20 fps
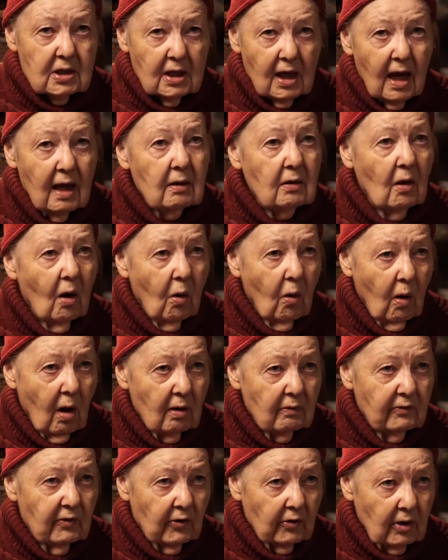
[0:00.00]
can go
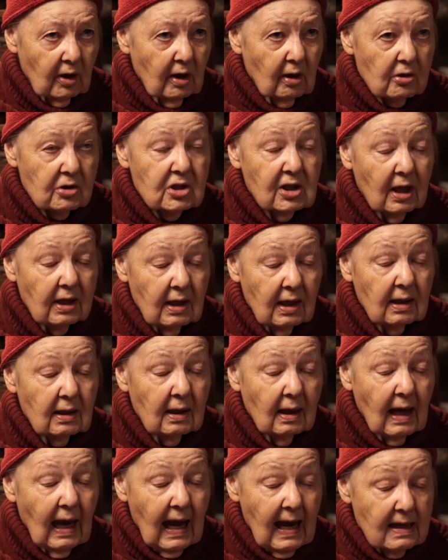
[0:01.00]
on for years, and it
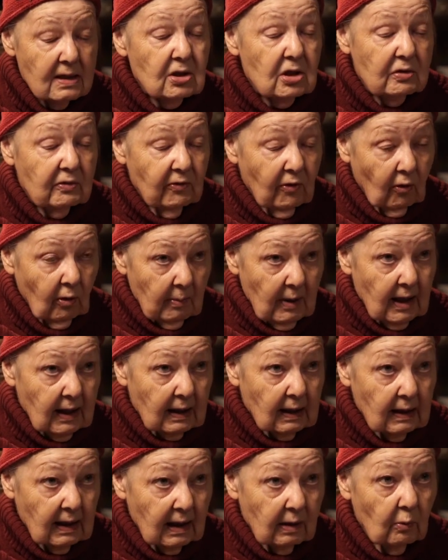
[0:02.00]
has for
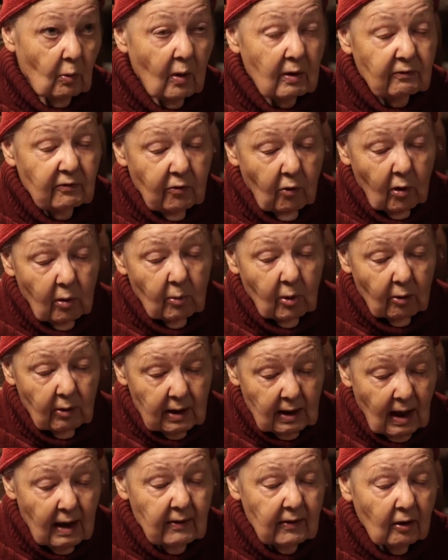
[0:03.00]
me in one form or
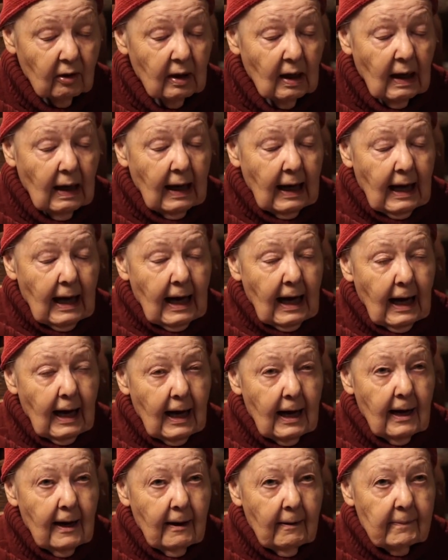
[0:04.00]
another,
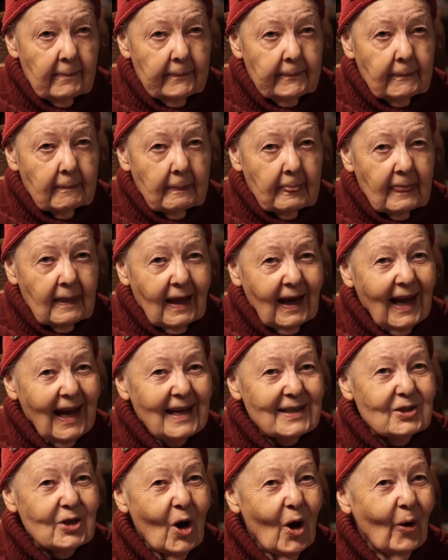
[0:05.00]
um,
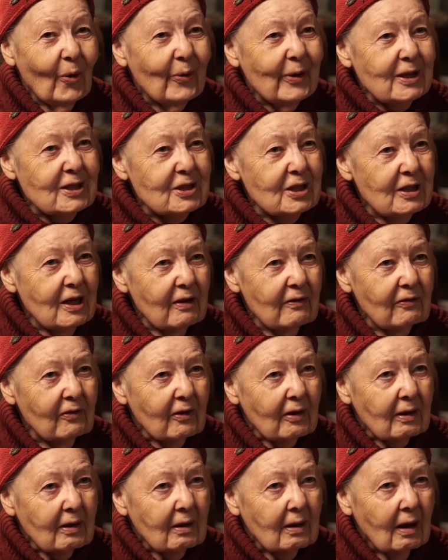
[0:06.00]
it's always
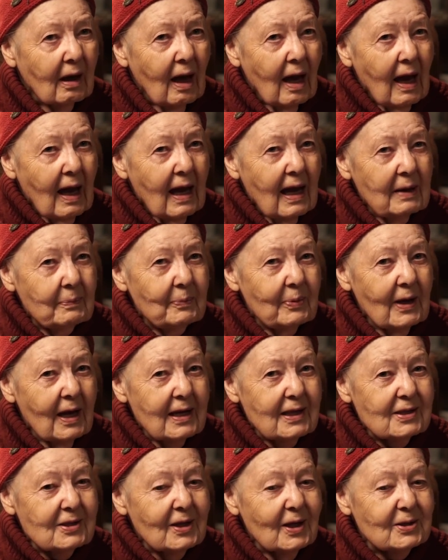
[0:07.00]
different. It
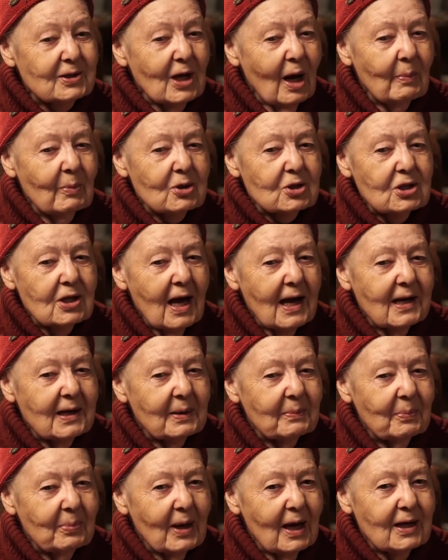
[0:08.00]
plays. It's almost like
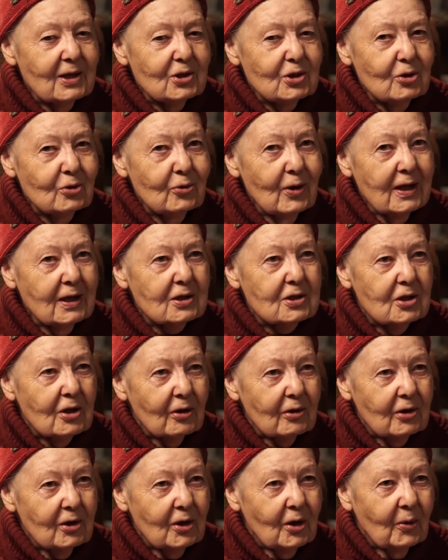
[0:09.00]
it plays tricks
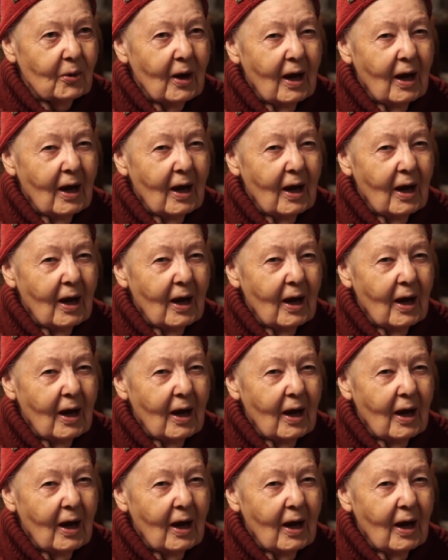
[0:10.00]
on you.